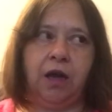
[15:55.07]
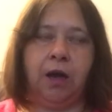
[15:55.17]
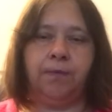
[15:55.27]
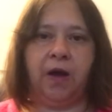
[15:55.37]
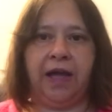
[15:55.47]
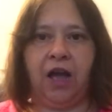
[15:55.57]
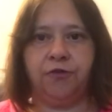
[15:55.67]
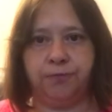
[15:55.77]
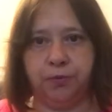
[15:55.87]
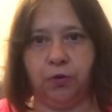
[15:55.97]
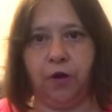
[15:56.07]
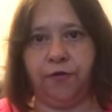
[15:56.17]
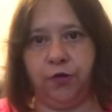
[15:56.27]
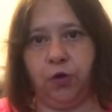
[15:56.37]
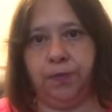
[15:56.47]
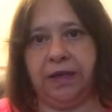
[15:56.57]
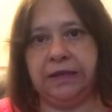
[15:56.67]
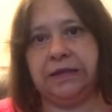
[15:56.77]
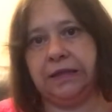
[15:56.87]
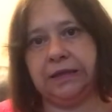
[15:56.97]
I have brought a few
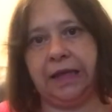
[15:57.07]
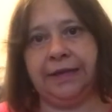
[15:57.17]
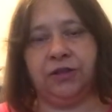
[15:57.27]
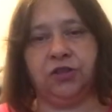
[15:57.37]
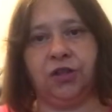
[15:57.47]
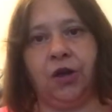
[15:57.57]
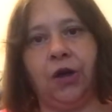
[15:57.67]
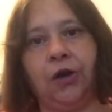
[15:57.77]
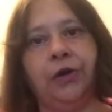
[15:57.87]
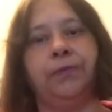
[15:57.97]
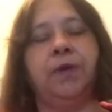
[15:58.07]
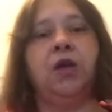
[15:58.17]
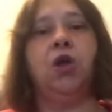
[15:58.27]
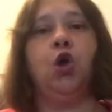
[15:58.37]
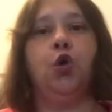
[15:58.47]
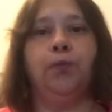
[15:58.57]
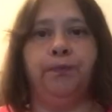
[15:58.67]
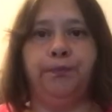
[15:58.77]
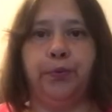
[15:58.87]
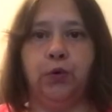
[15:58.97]
pieces into the home,
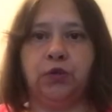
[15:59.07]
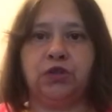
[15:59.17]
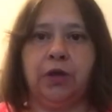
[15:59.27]
but